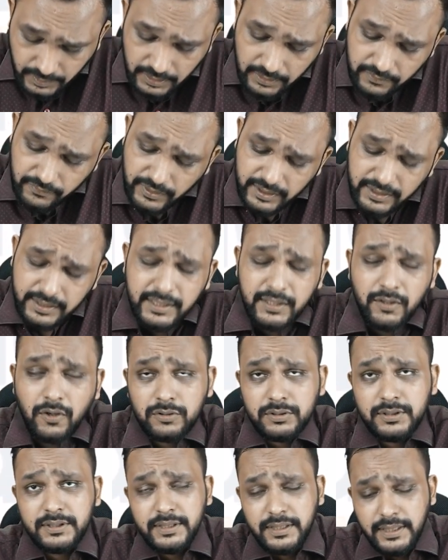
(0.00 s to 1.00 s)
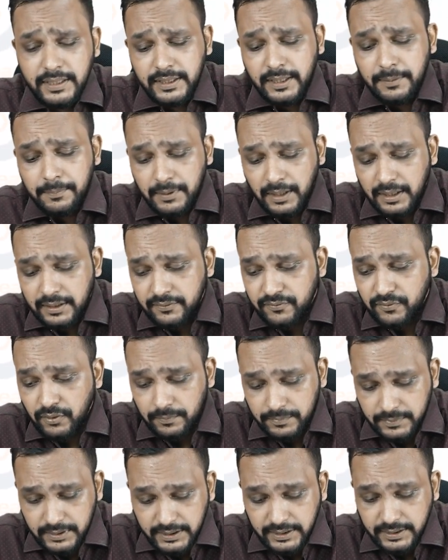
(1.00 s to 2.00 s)
when the oxygenated blood
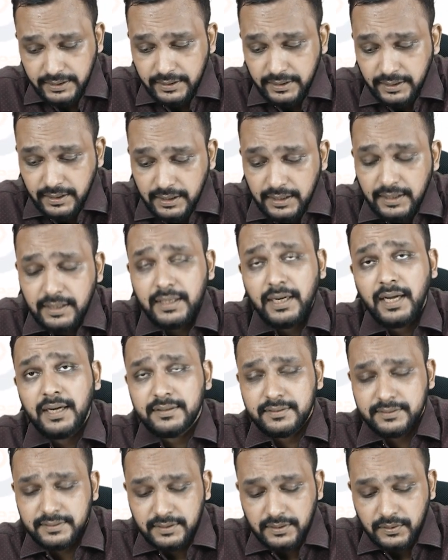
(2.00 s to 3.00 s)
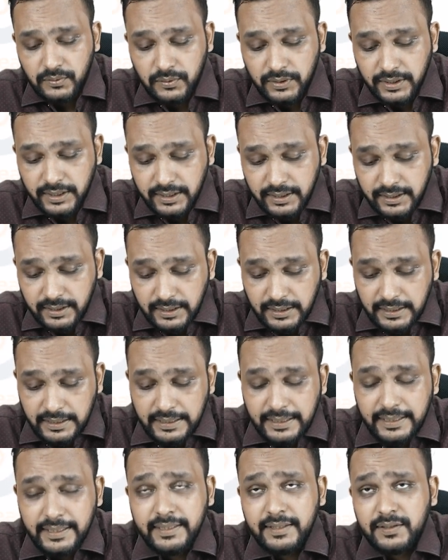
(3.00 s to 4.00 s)
from the lungs, okay,
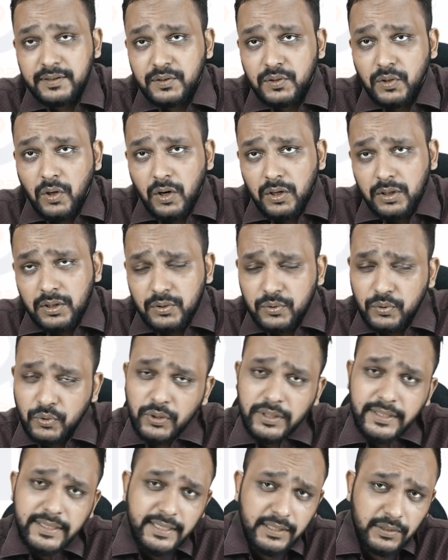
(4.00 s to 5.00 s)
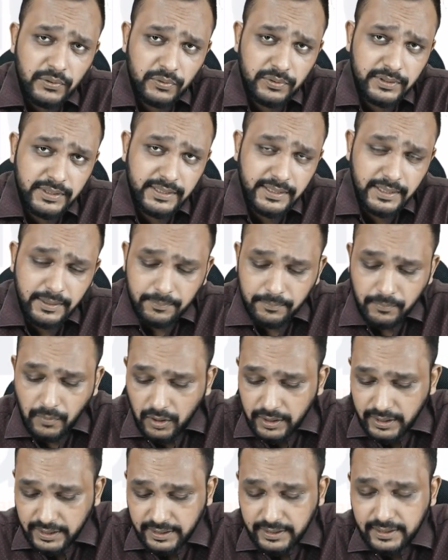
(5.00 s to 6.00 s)
it is not going into the
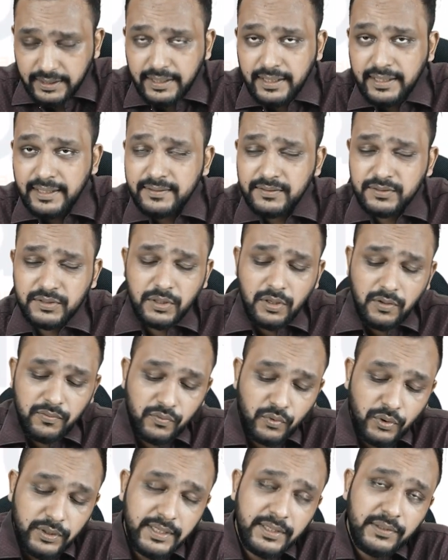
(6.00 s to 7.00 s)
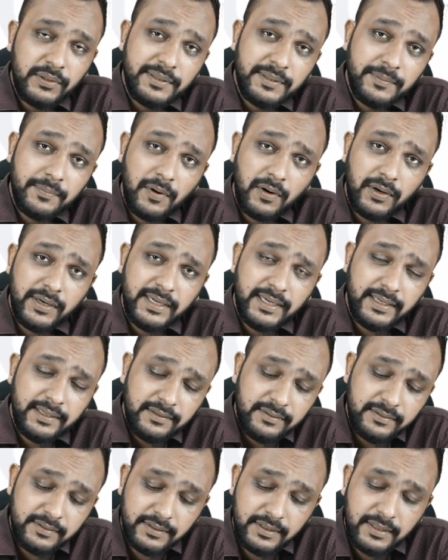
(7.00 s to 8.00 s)
body. Instead of going into the body, it
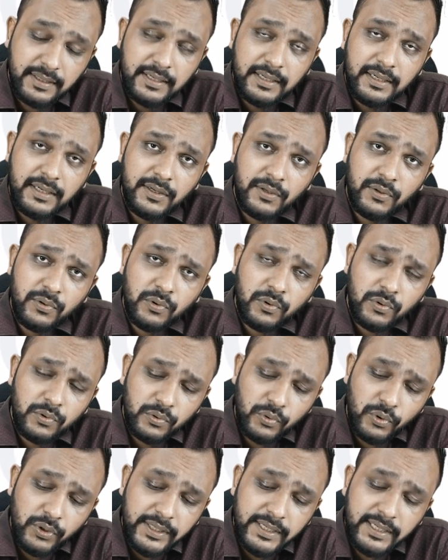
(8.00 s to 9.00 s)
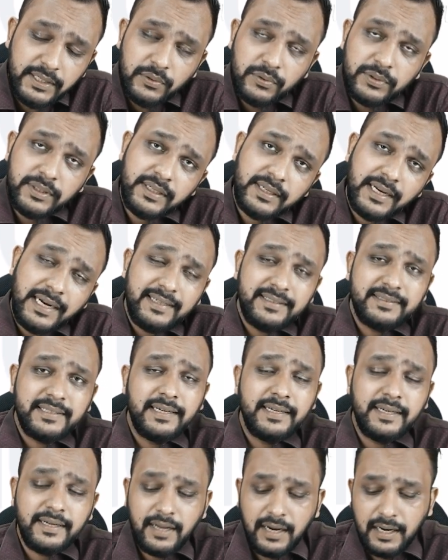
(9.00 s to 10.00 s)
is going into the right
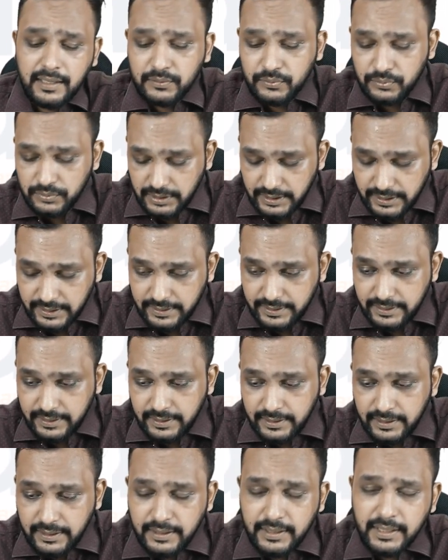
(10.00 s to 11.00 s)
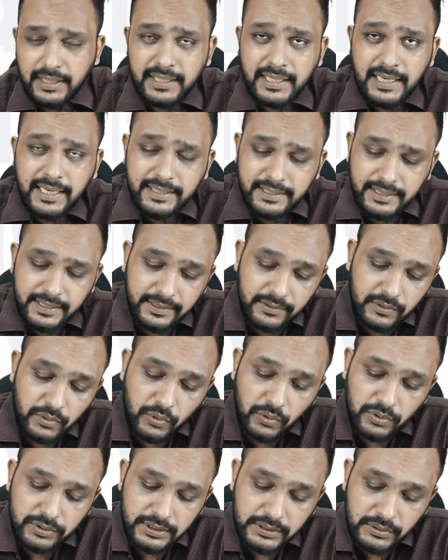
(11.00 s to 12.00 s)
sided heart only, right? It
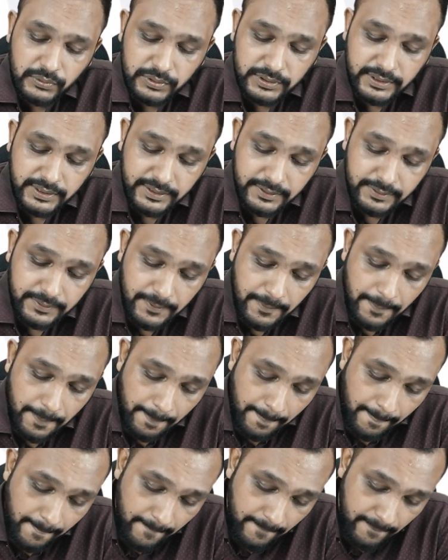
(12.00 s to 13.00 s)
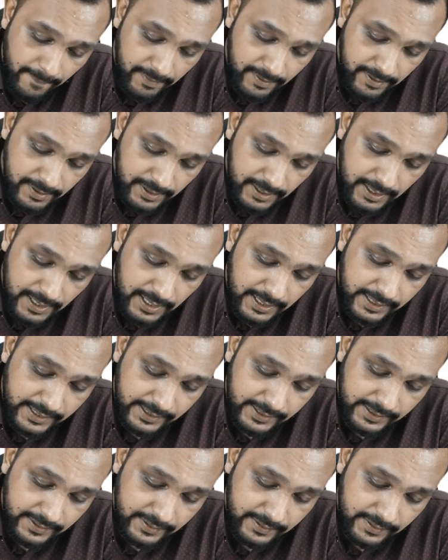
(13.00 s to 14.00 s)
goes into the
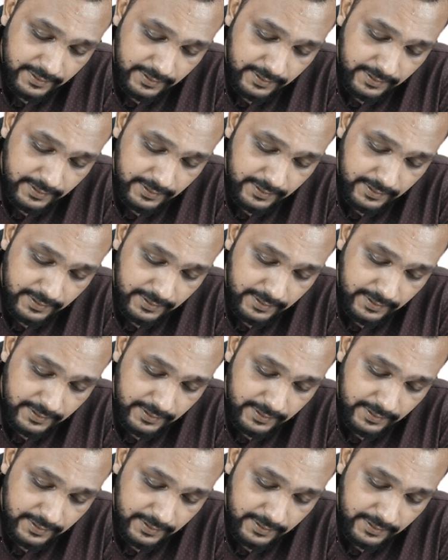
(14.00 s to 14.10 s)
RA,